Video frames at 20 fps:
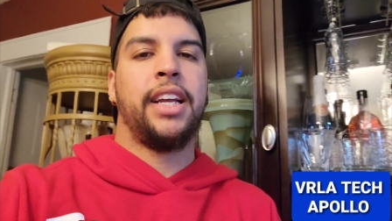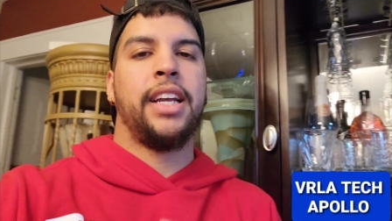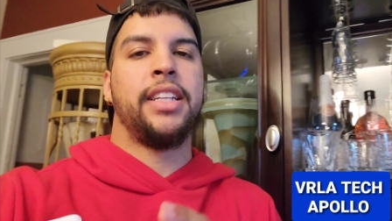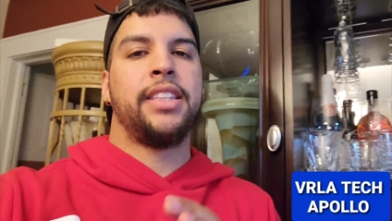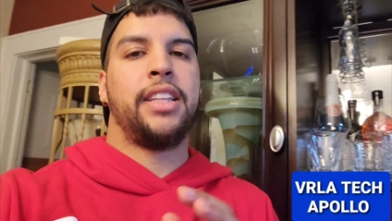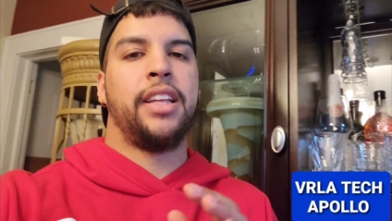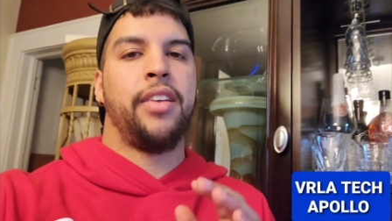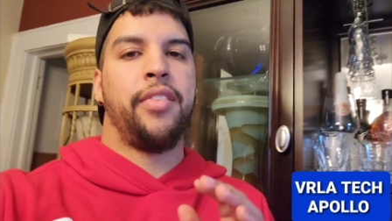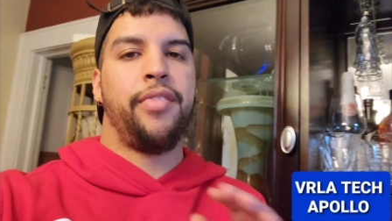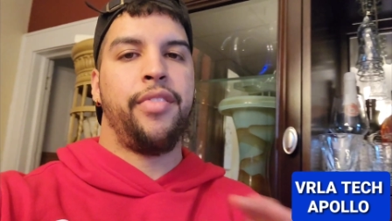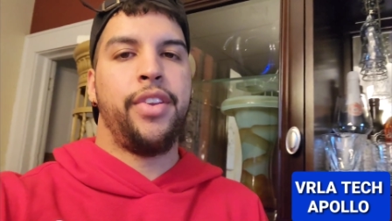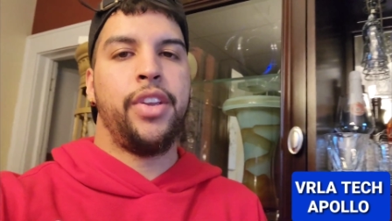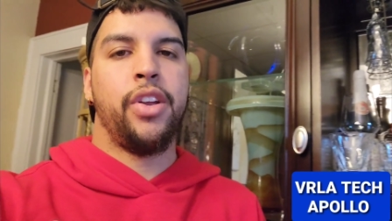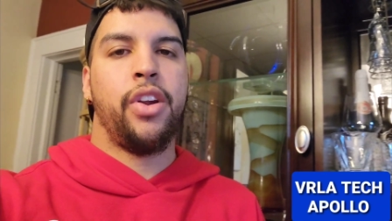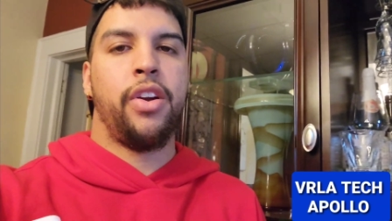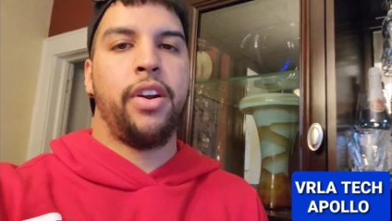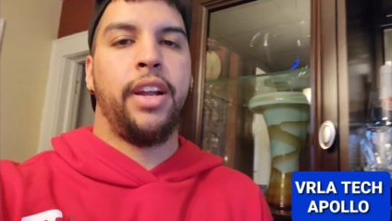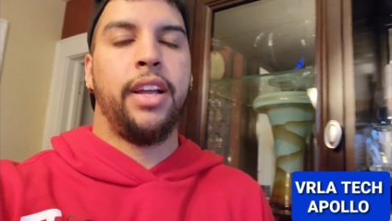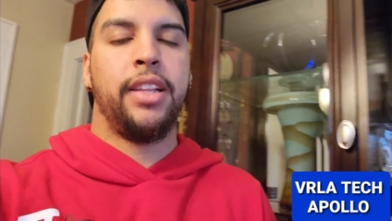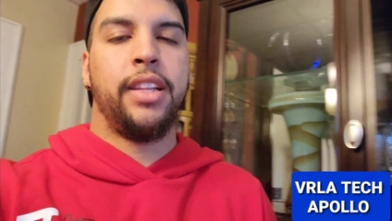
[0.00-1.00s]
I got the
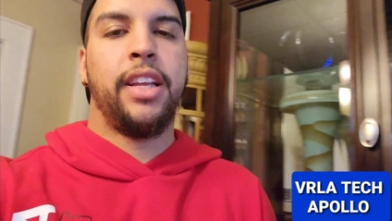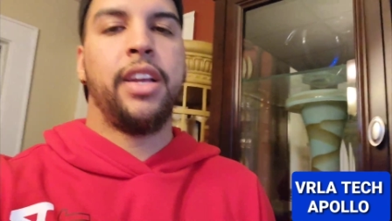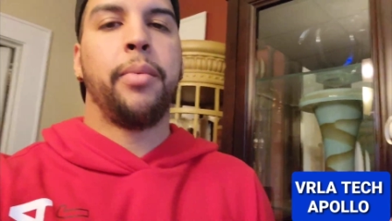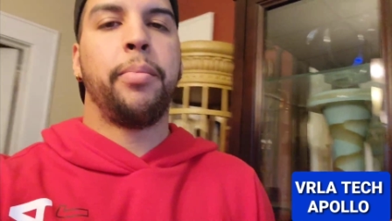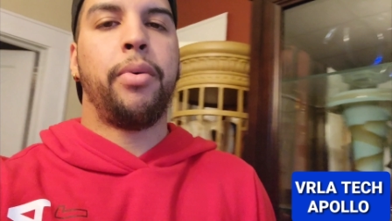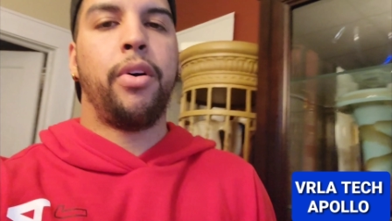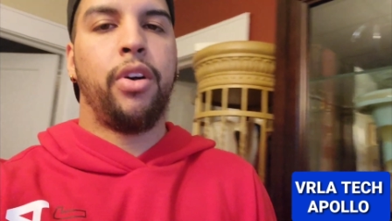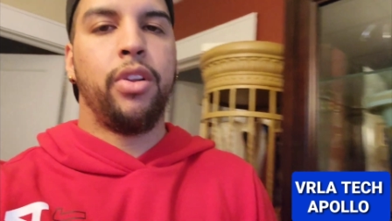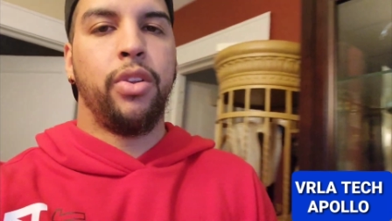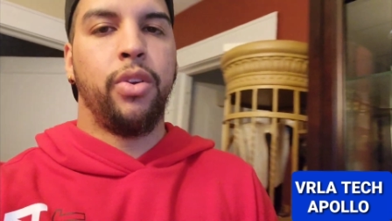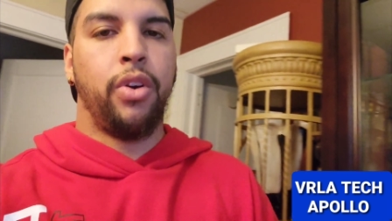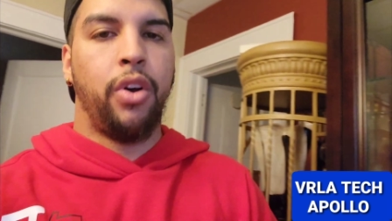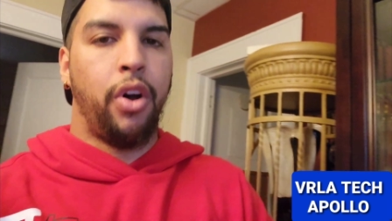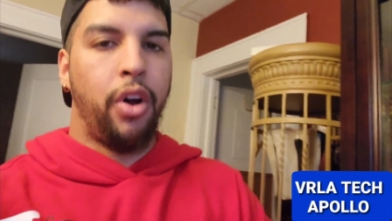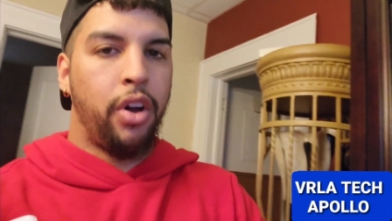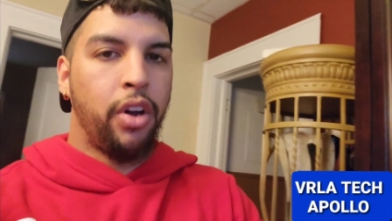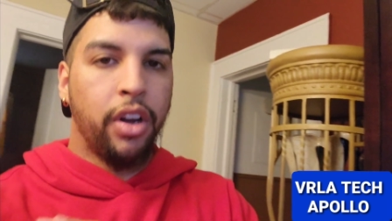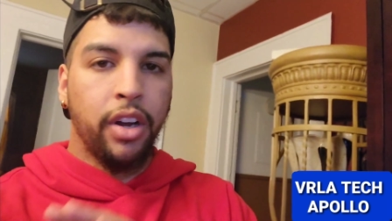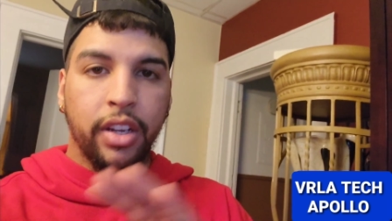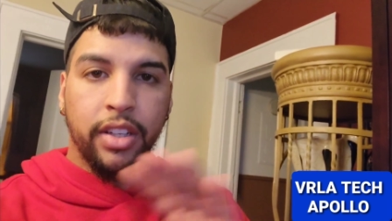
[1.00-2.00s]
VRLA Apollo
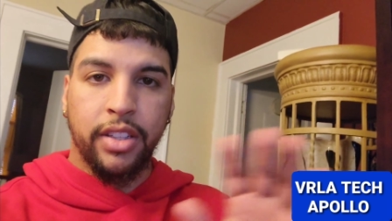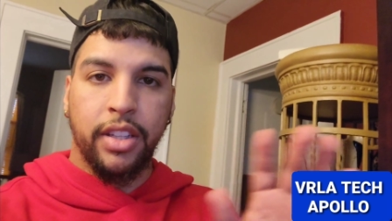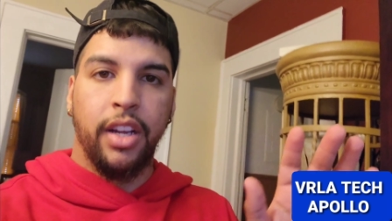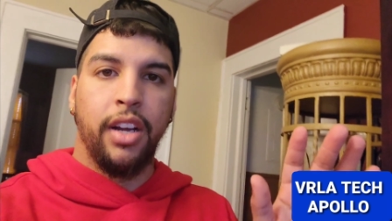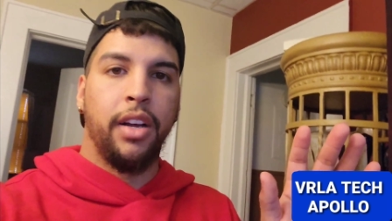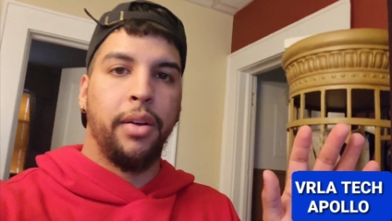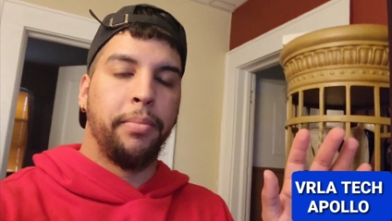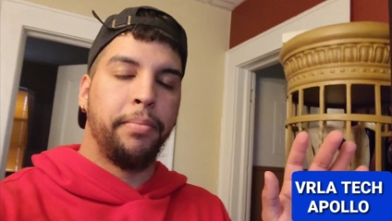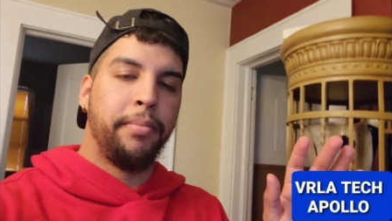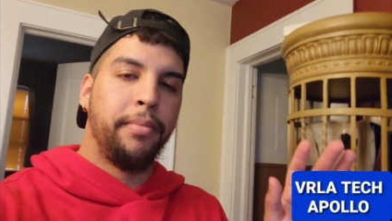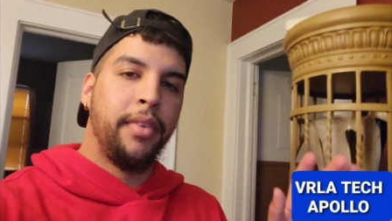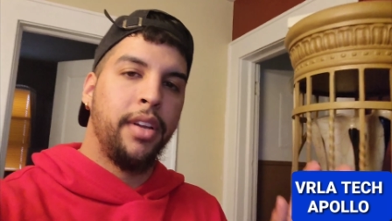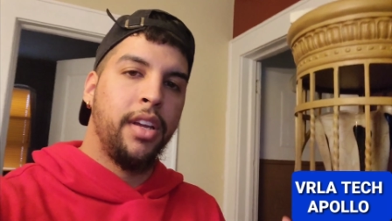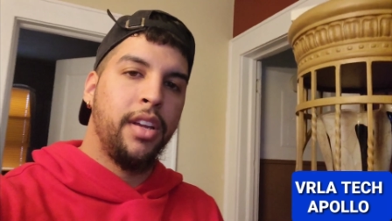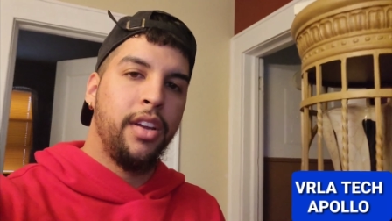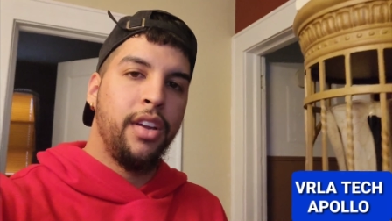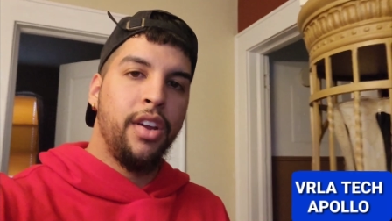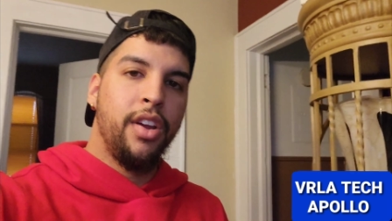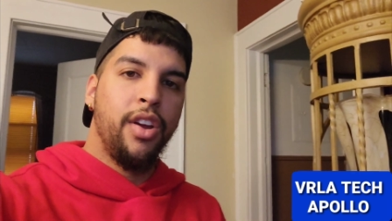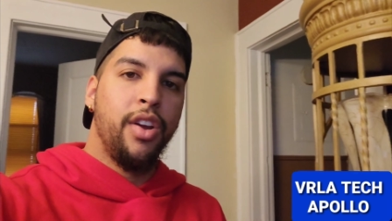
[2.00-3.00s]
all hooked up,
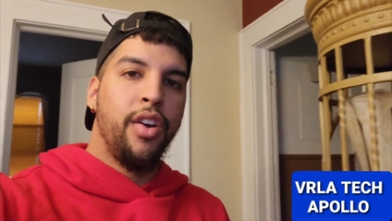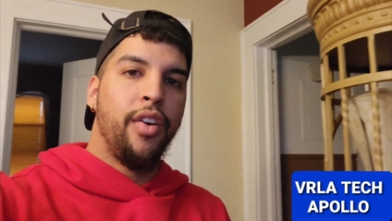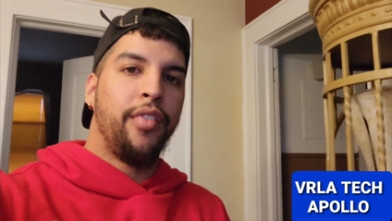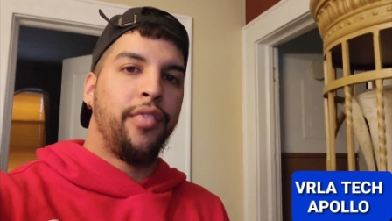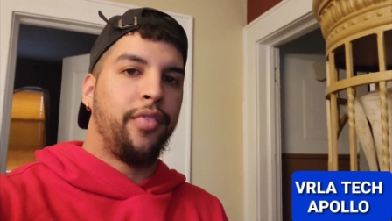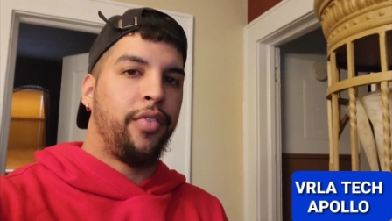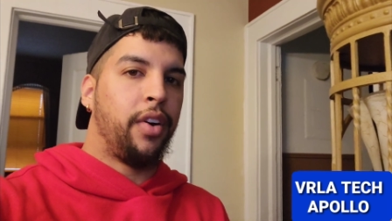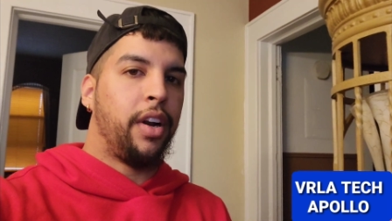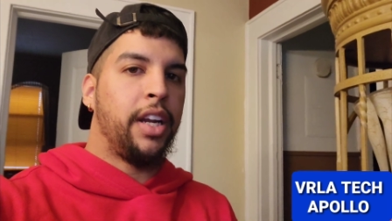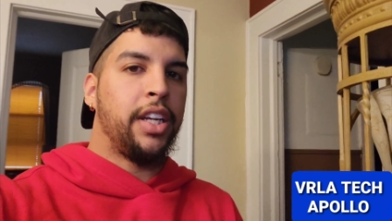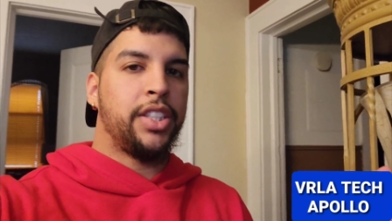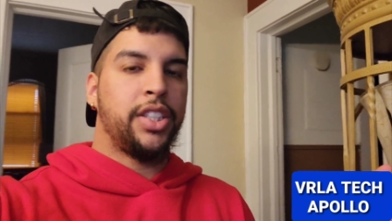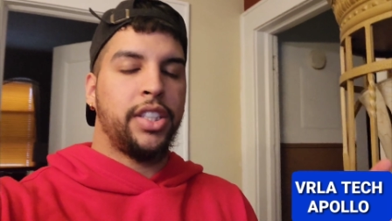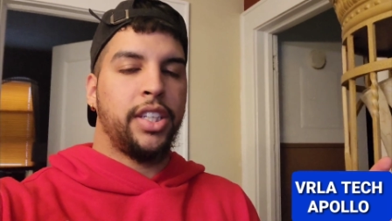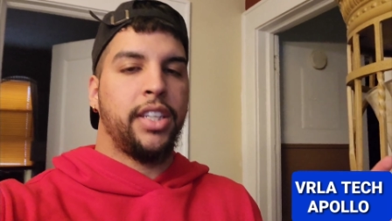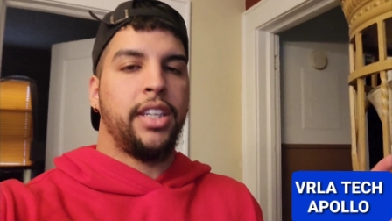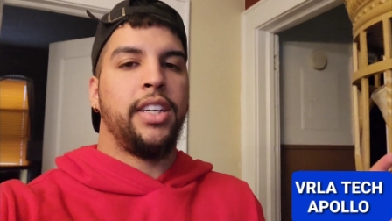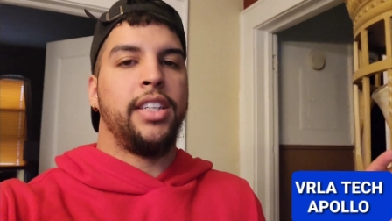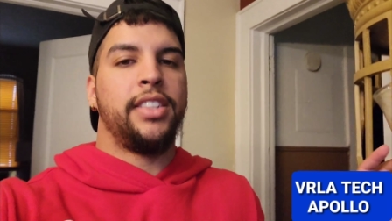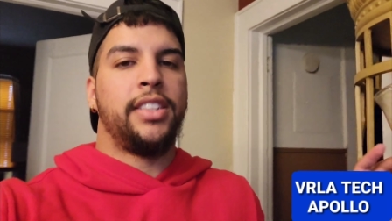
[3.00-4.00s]

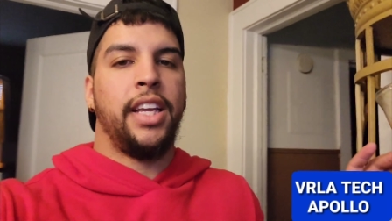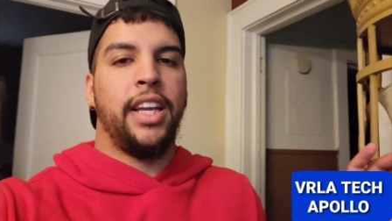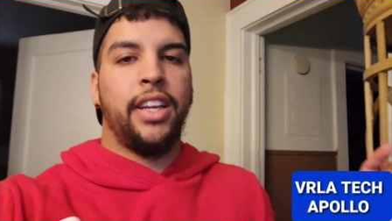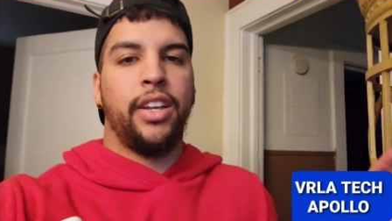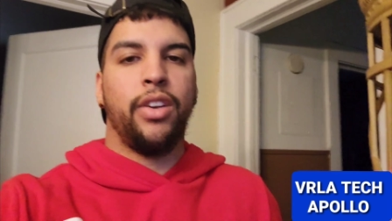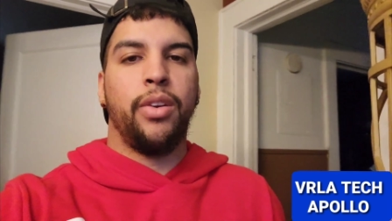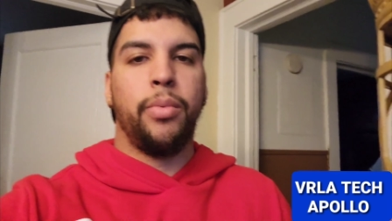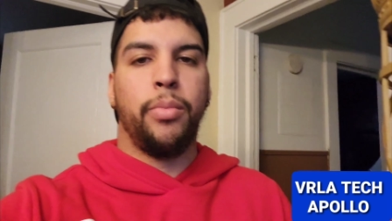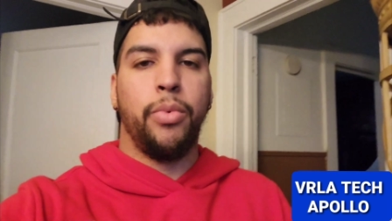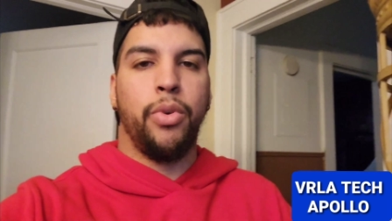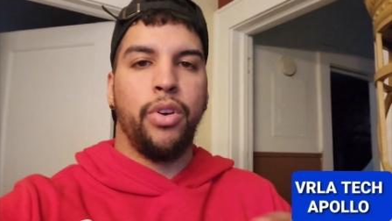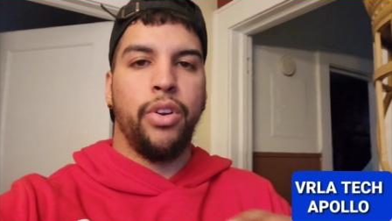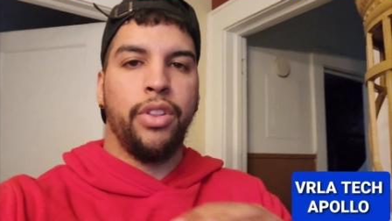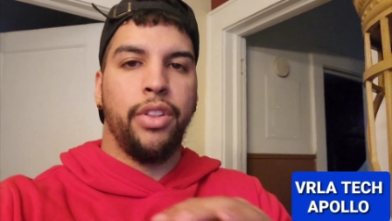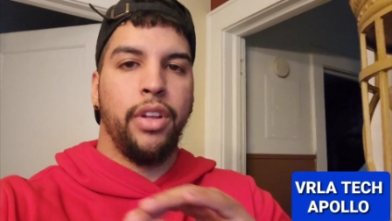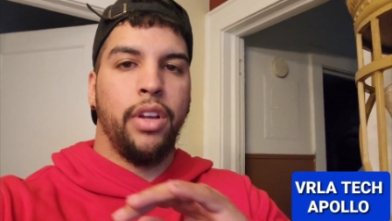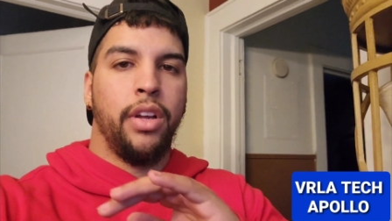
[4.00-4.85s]
fresh, couldn't take it no more.